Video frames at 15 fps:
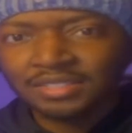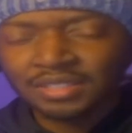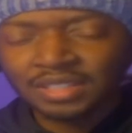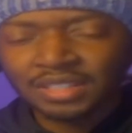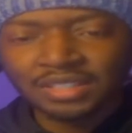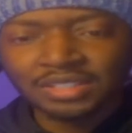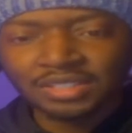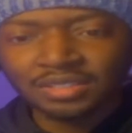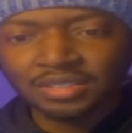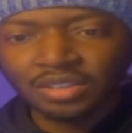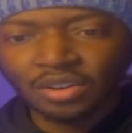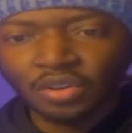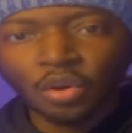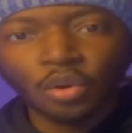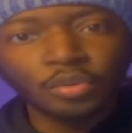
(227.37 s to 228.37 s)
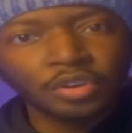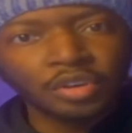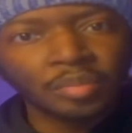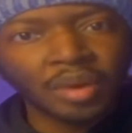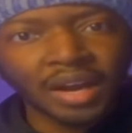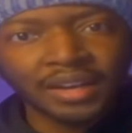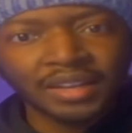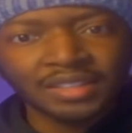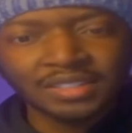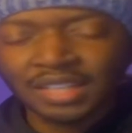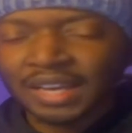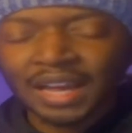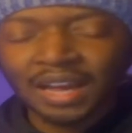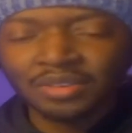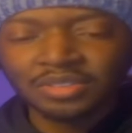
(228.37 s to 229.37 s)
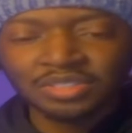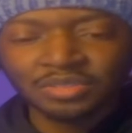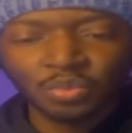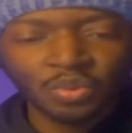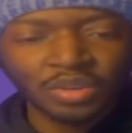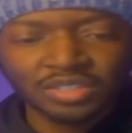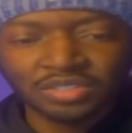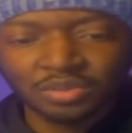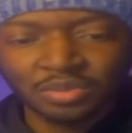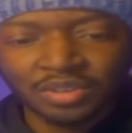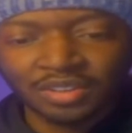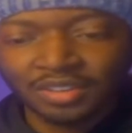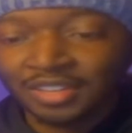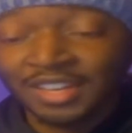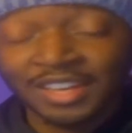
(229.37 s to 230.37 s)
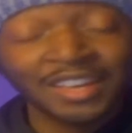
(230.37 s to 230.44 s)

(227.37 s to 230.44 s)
these older bodies? Like, what is going on?